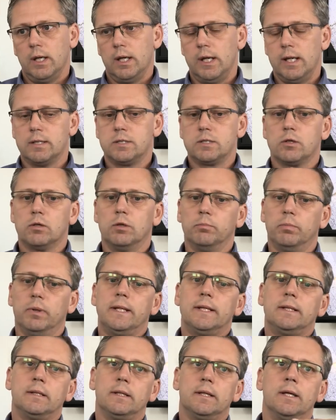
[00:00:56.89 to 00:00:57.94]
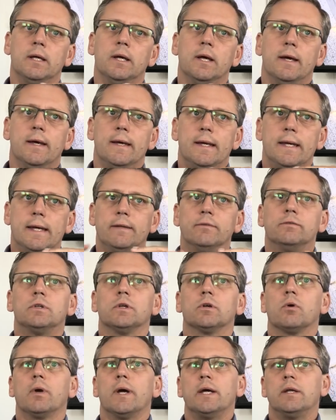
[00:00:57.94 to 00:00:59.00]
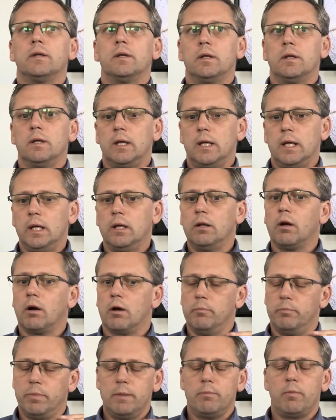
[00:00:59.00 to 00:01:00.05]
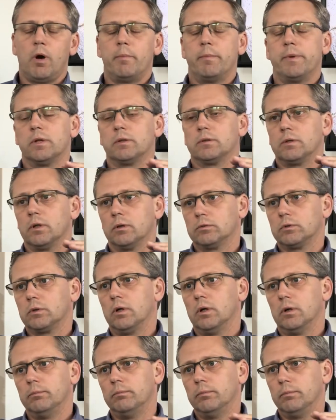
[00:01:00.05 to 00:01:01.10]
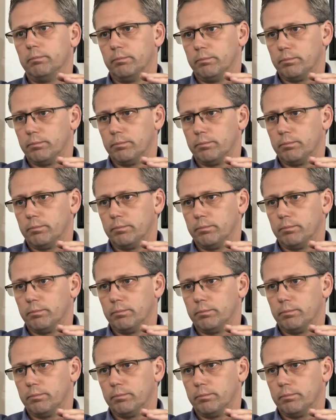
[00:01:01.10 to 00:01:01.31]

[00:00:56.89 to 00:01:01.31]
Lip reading: It's completely integrated in our BIMobject.com